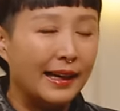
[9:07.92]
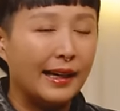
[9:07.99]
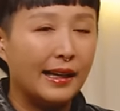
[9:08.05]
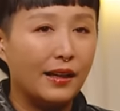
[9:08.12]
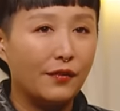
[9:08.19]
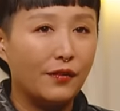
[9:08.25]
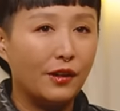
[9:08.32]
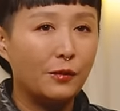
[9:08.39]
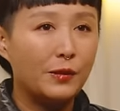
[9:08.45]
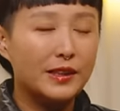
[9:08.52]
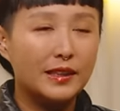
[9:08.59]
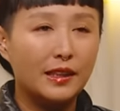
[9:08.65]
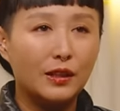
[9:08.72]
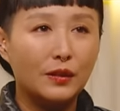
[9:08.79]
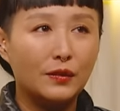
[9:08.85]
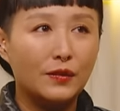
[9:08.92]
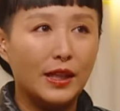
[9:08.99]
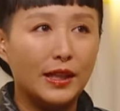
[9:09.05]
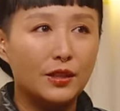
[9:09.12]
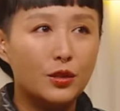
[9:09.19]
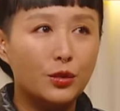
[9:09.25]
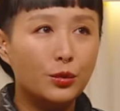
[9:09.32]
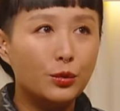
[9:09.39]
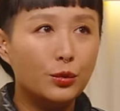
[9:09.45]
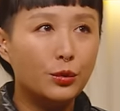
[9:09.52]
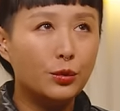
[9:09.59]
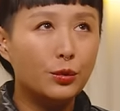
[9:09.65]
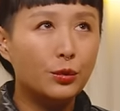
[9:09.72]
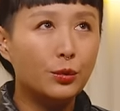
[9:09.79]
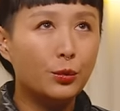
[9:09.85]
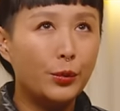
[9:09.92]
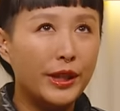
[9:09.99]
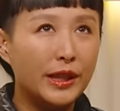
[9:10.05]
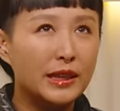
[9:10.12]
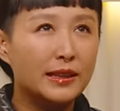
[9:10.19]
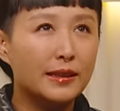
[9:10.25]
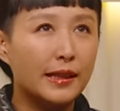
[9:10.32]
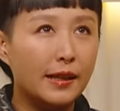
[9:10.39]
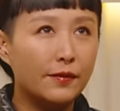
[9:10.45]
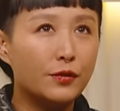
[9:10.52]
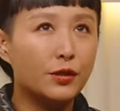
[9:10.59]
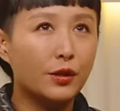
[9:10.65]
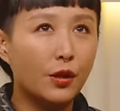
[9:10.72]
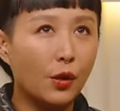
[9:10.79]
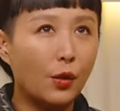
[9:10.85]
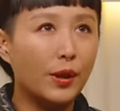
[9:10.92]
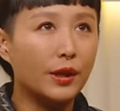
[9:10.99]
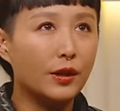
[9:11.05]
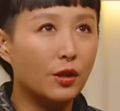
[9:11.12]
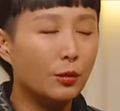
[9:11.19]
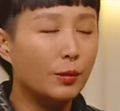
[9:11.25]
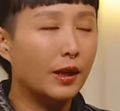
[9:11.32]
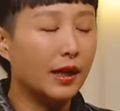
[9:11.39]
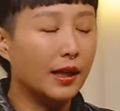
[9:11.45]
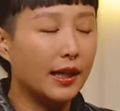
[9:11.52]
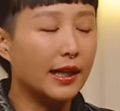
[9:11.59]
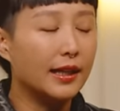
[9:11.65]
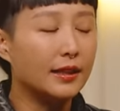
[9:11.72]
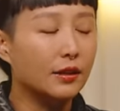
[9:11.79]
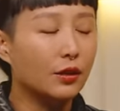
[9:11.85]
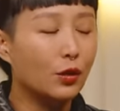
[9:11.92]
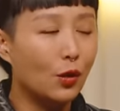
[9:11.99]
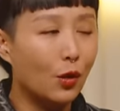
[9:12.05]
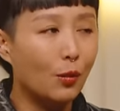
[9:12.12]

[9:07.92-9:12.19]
And I found myself like 2 weeks left to go in Cuba and I had no